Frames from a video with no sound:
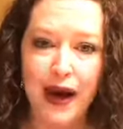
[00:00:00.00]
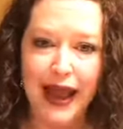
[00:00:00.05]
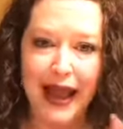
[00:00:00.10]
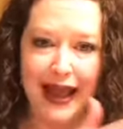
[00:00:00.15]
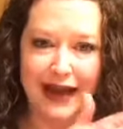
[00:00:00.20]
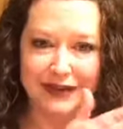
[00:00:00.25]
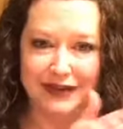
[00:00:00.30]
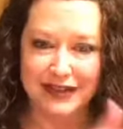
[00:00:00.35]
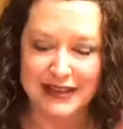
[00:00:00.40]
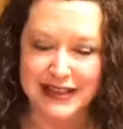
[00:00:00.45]

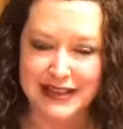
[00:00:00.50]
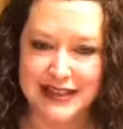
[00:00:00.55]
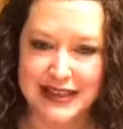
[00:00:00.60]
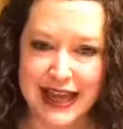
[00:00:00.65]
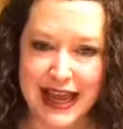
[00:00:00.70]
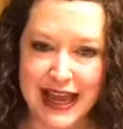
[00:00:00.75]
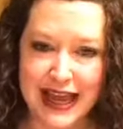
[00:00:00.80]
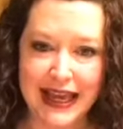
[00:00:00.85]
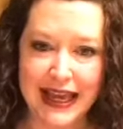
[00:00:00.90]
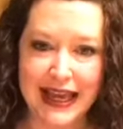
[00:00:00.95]
have to
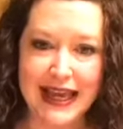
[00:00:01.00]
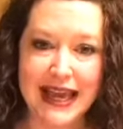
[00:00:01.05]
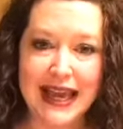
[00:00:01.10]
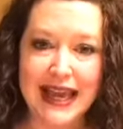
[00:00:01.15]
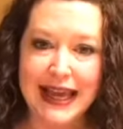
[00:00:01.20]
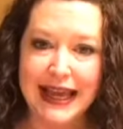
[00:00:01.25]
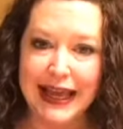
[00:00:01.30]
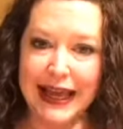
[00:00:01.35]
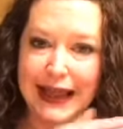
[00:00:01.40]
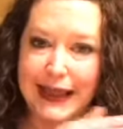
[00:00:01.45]
stay
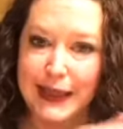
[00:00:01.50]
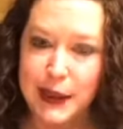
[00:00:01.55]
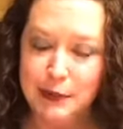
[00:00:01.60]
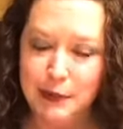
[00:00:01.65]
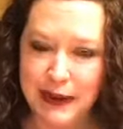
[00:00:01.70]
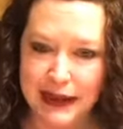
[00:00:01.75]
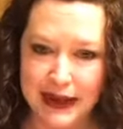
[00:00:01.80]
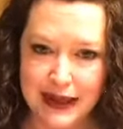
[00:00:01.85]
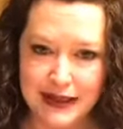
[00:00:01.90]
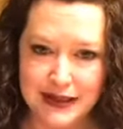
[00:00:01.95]
in the
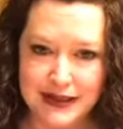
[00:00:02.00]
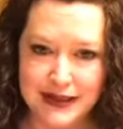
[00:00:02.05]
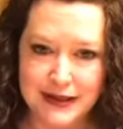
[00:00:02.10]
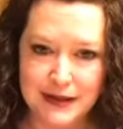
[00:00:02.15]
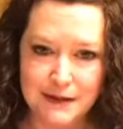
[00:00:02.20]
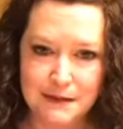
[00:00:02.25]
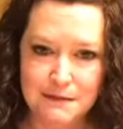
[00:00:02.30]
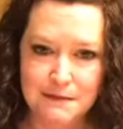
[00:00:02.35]
pit.